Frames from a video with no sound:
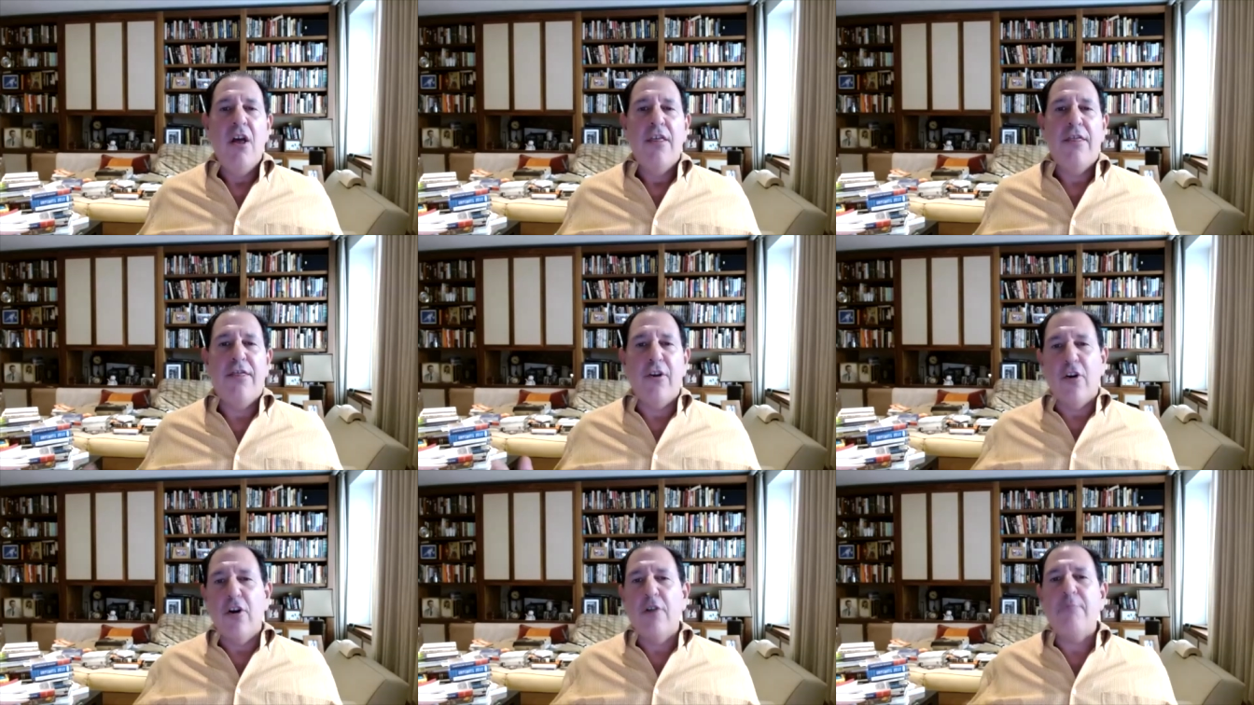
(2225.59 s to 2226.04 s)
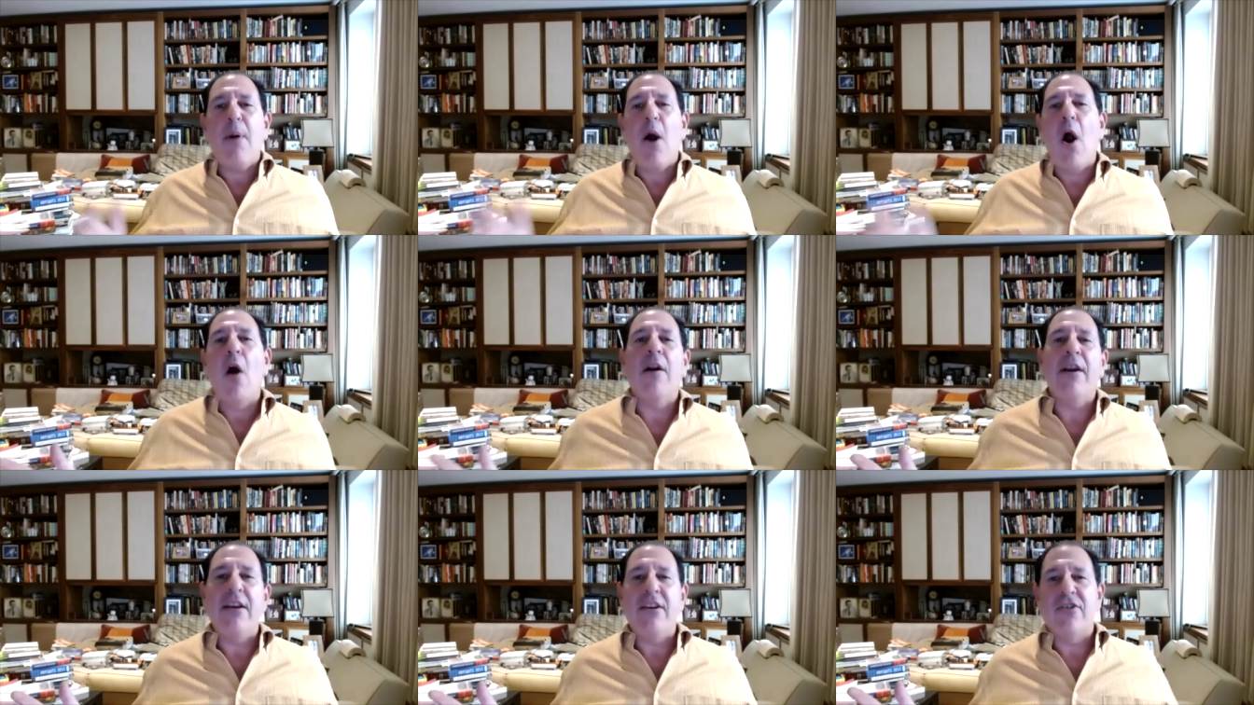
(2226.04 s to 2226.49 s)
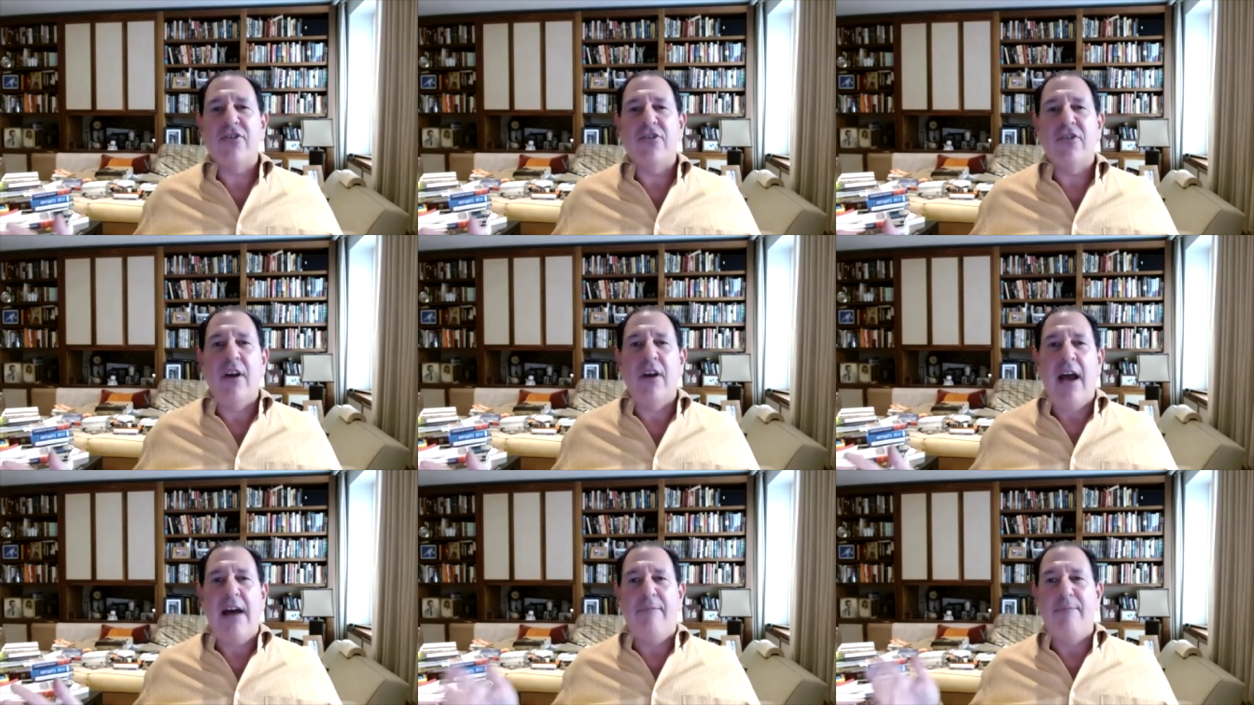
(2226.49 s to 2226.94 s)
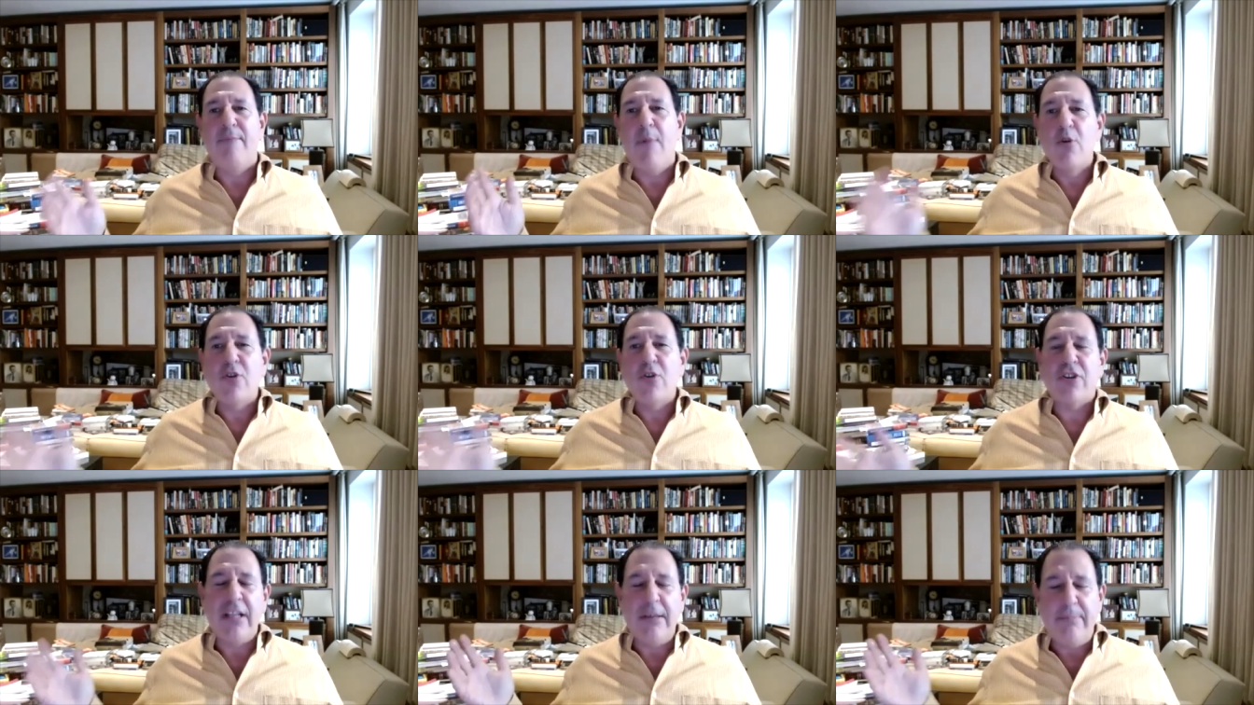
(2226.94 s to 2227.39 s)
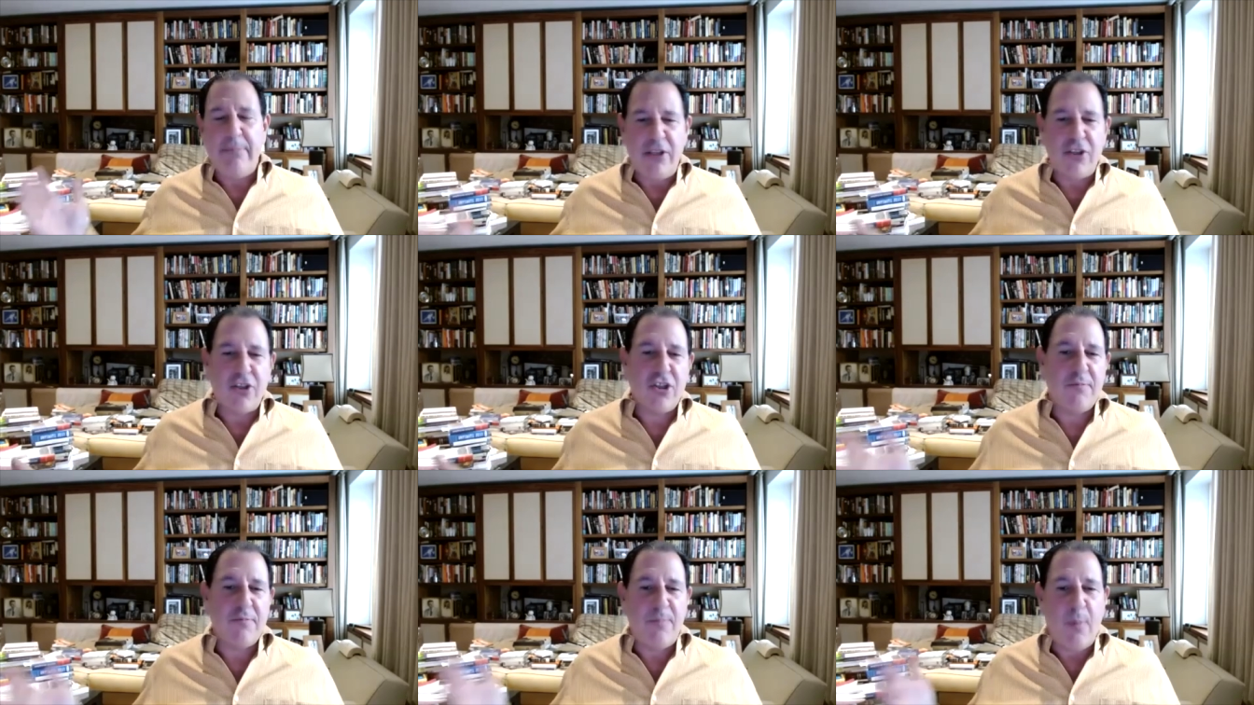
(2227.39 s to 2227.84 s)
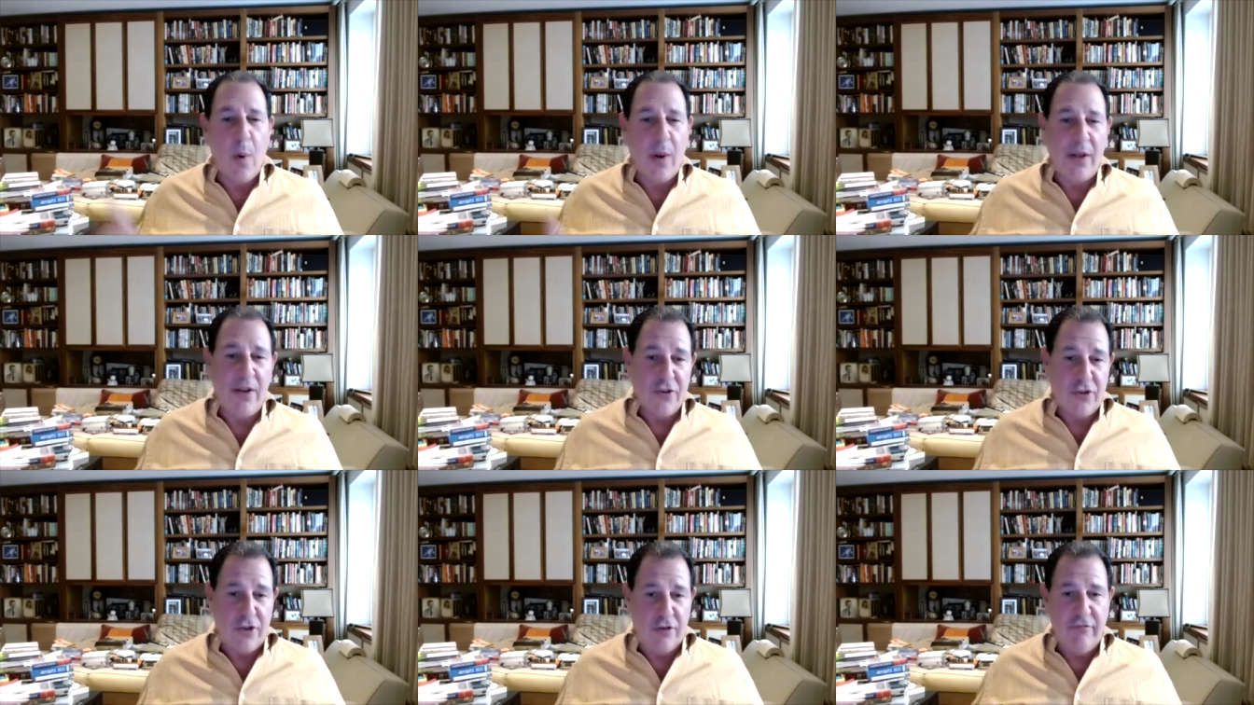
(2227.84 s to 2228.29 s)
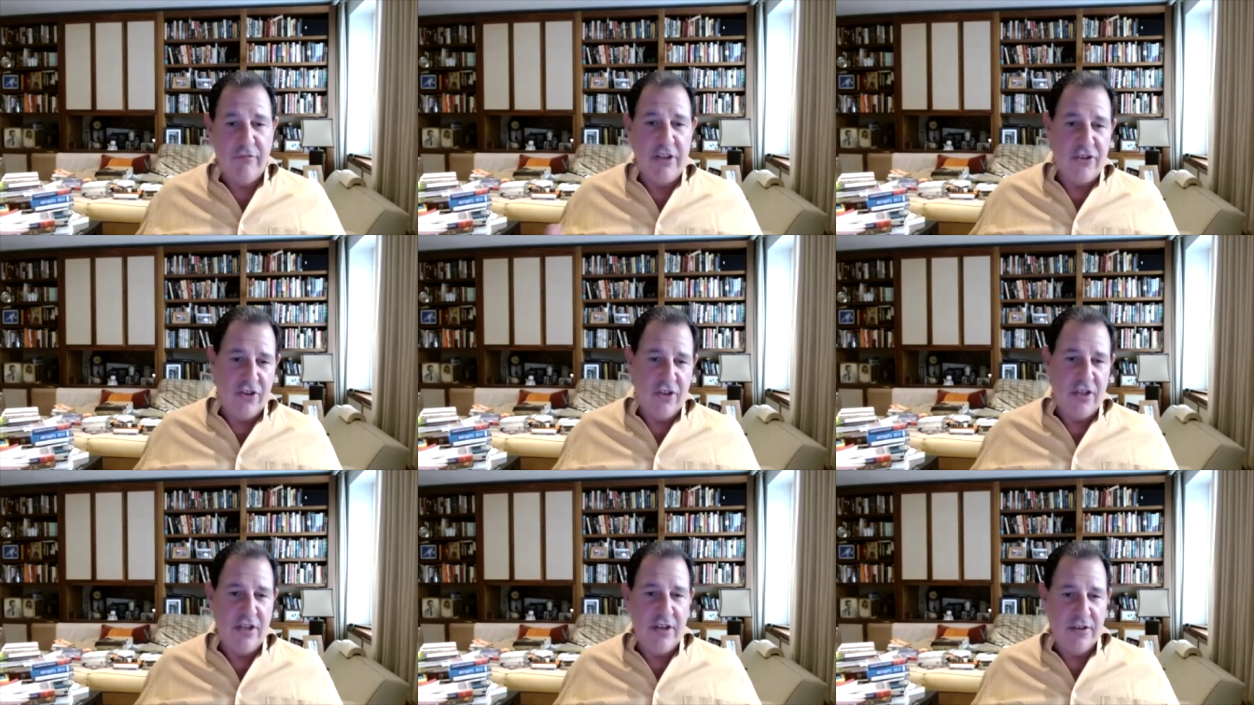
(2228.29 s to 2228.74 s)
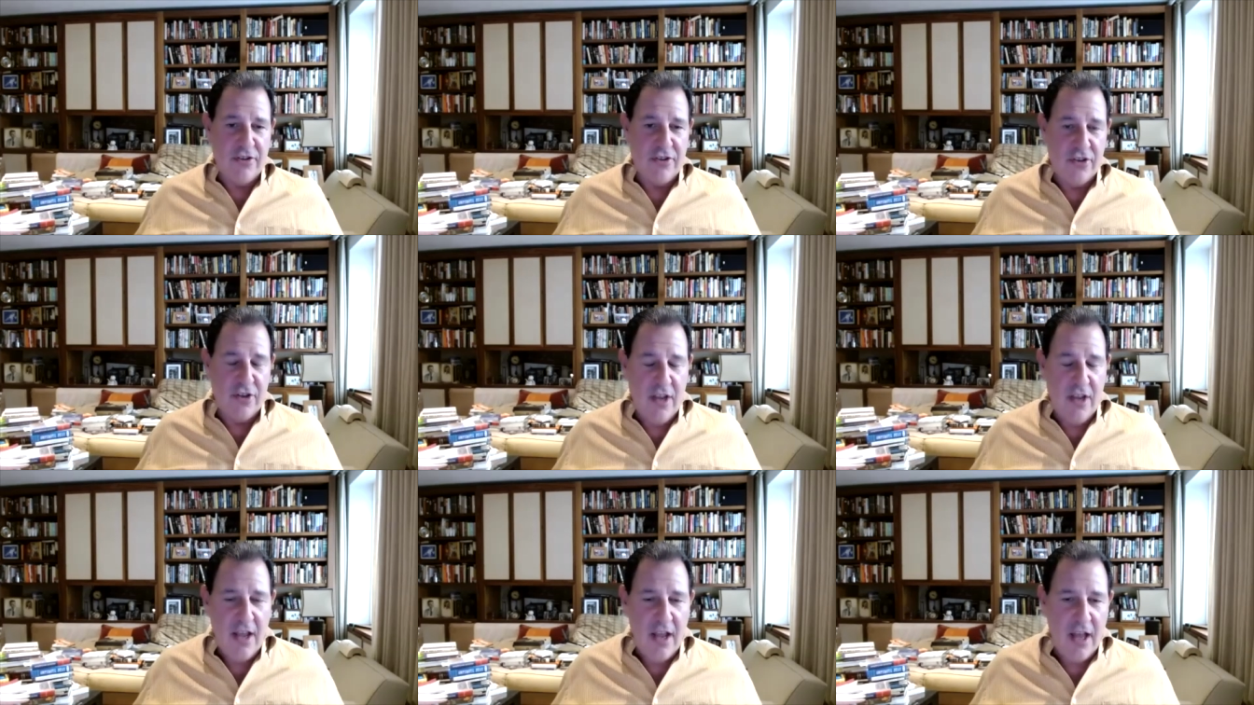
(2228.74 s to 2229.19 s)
third parties have mostly been spoilers in recent years